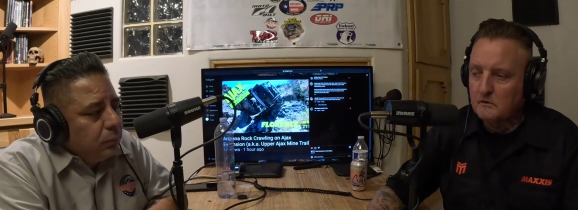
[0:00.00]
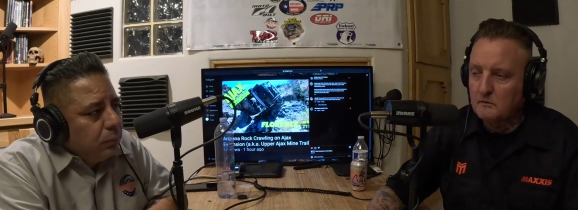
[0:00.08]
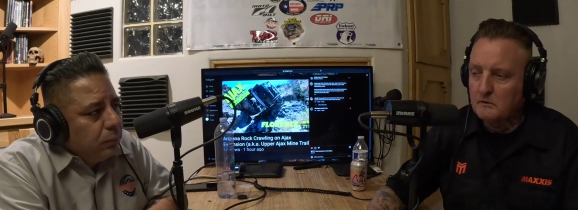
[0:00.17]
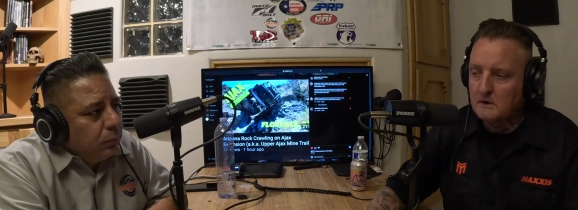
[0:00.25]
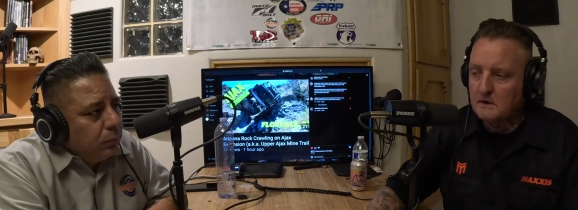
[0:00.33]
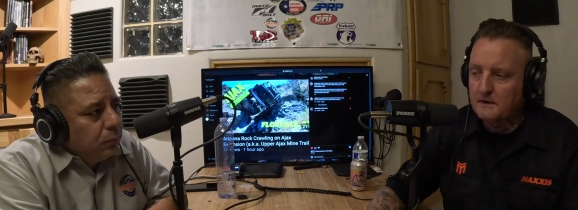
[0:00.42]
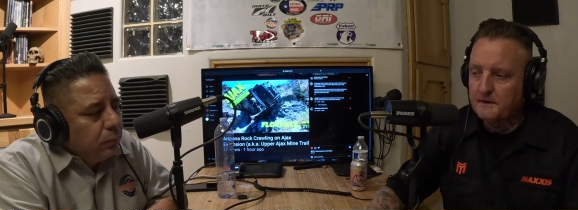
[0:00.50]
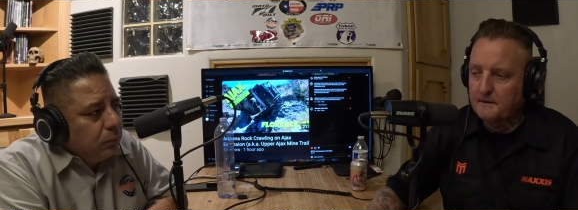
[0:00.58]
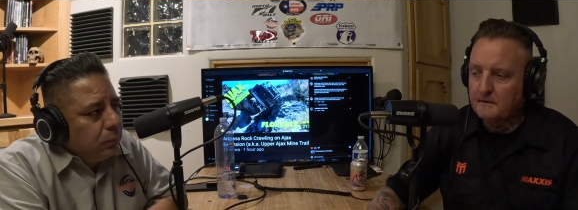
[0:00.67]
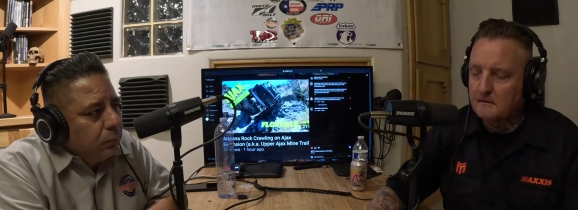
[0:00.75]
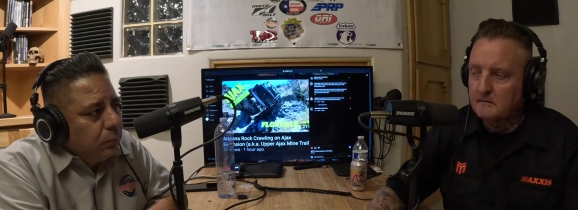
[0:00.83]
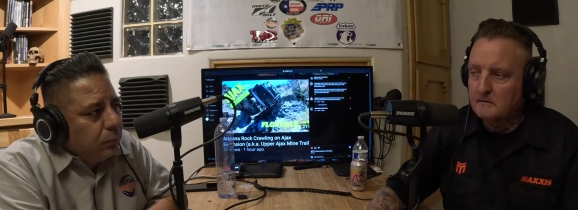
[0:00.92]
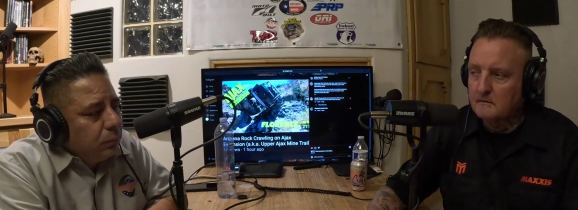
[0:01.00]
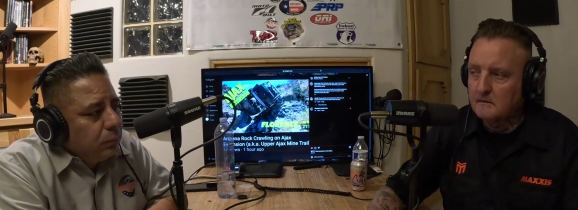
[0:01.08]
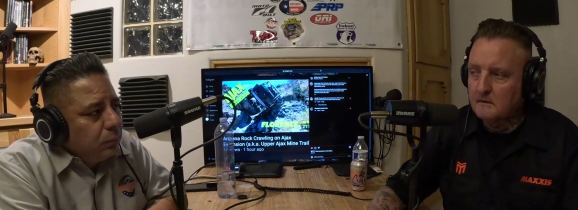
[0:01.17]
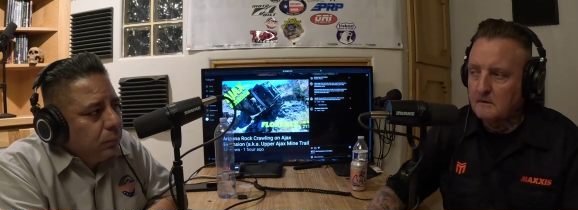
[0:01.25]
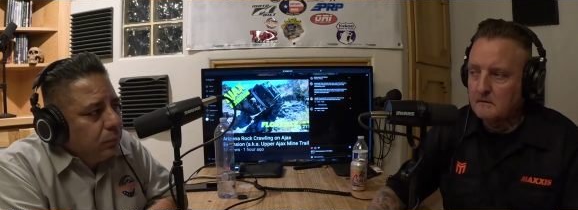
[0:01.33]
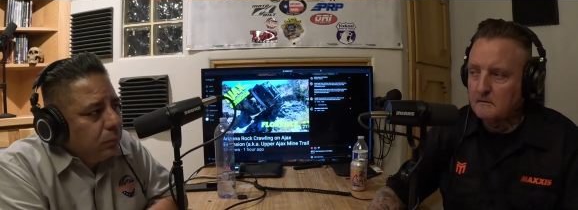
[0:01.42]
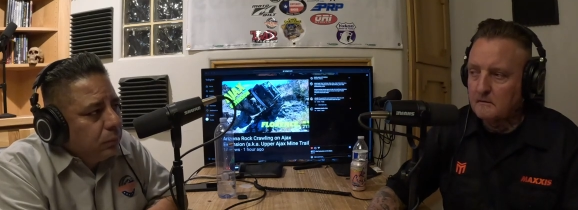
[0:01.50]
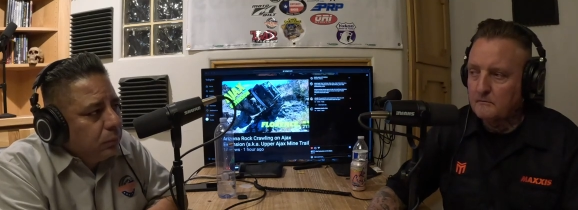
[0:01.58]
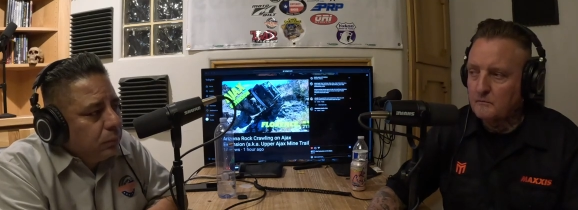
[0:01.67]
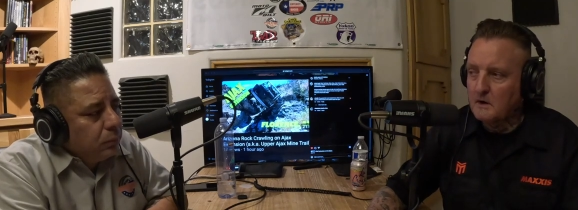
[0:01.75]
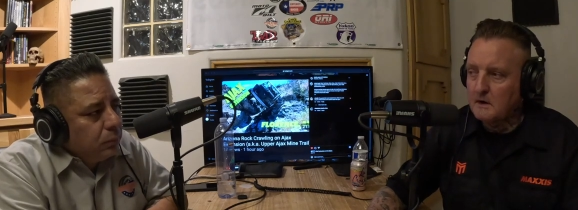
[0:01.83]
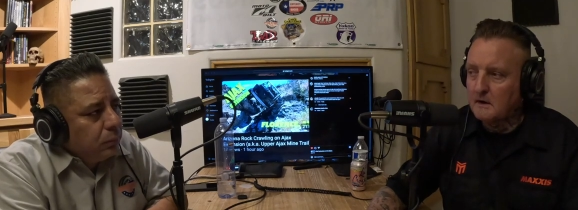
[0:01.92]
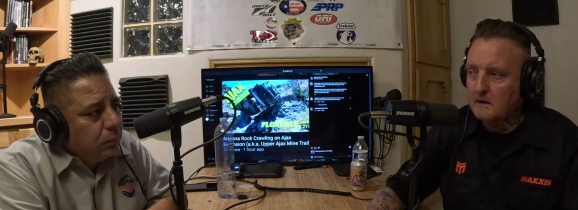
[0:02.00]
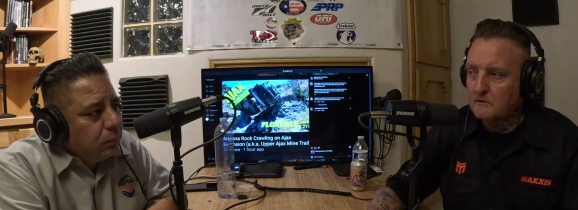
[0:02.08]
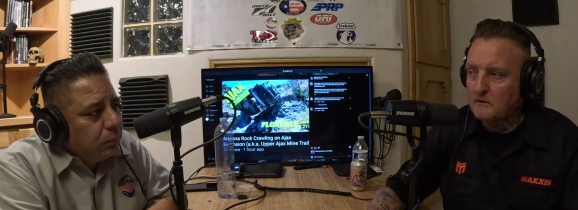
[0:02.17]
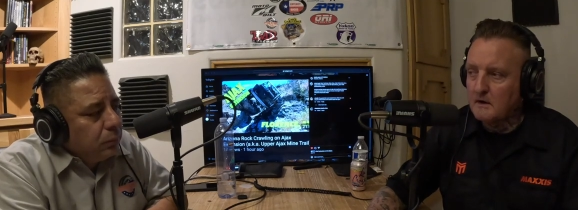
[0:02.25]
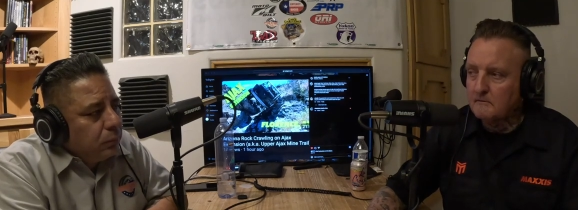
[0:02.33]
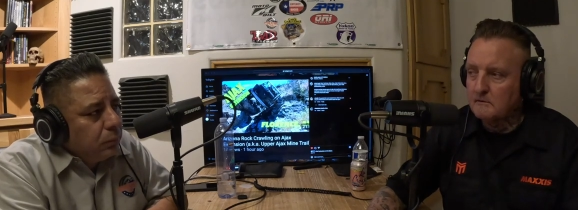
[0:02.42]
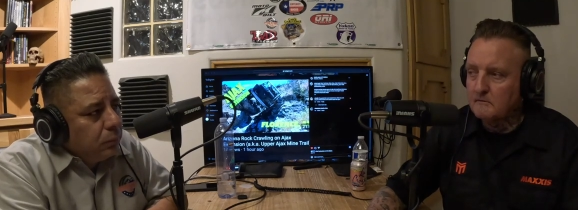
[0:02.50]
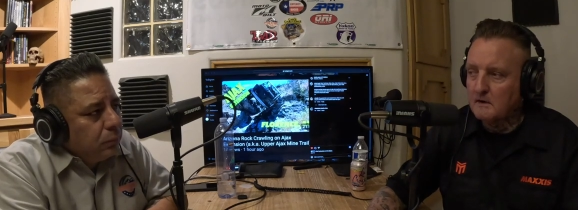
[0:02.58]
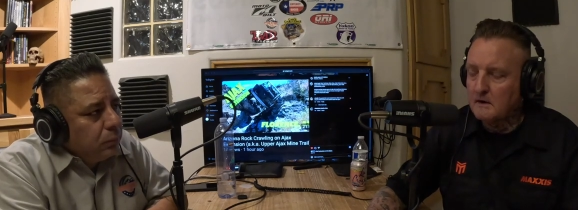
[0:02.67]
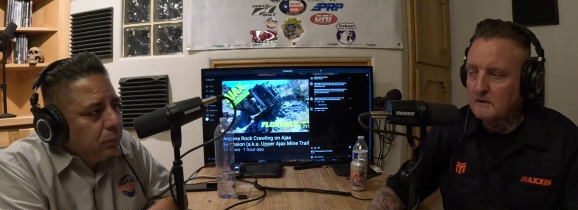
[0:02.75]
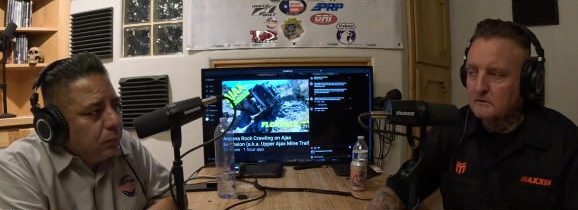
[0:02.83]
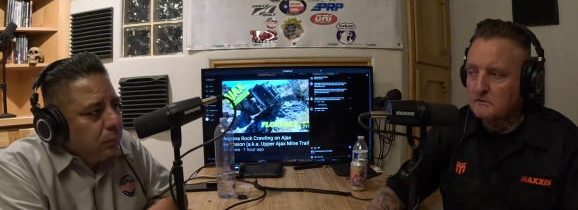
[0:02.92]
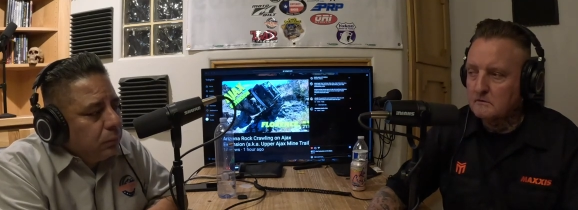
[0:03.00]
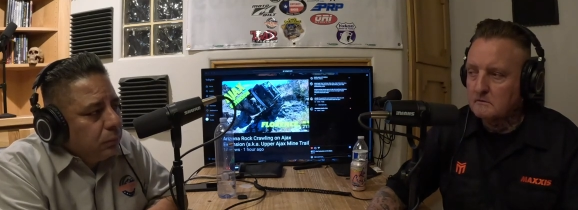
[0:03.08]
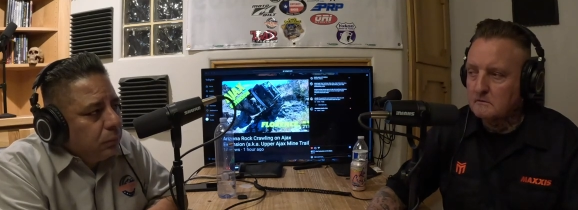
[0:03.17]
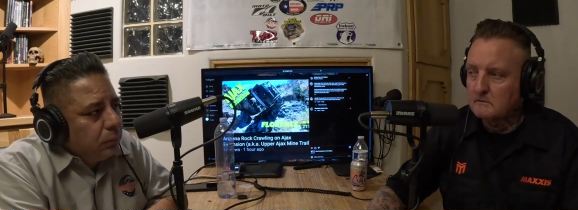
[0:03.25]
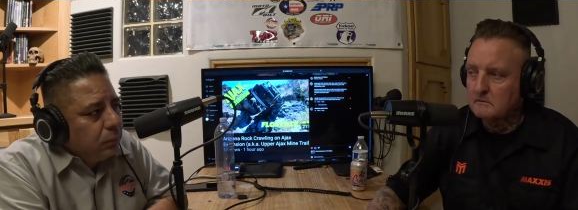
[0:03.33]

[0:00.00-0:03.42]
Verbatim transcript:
Speaker 1: you were getting right-hand drive advice,